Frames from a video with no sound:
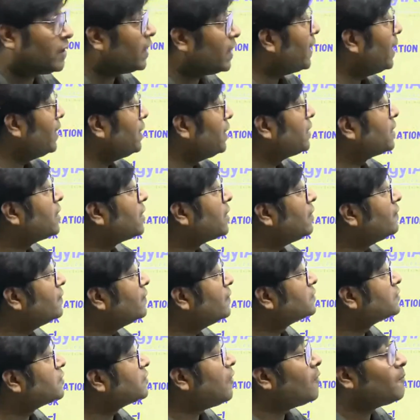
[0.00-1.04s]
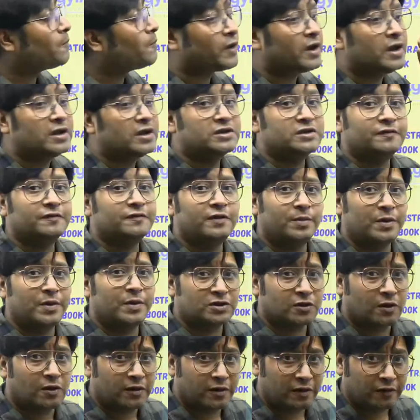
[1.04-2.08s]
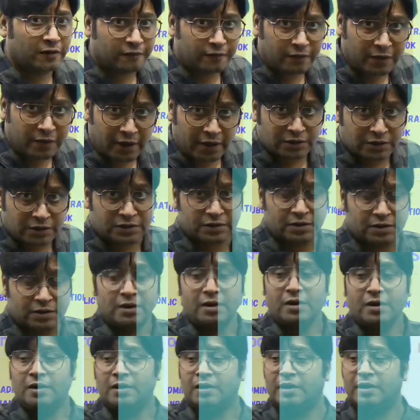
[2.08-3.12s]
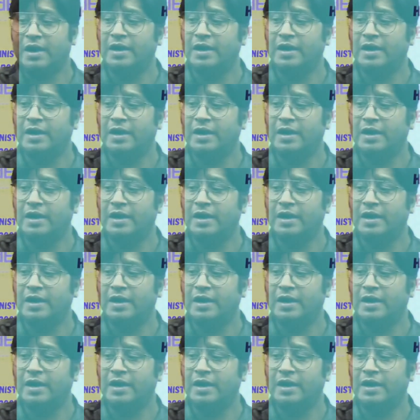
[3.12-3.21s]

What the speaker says: Again, it covers comprehensively majority of things, right?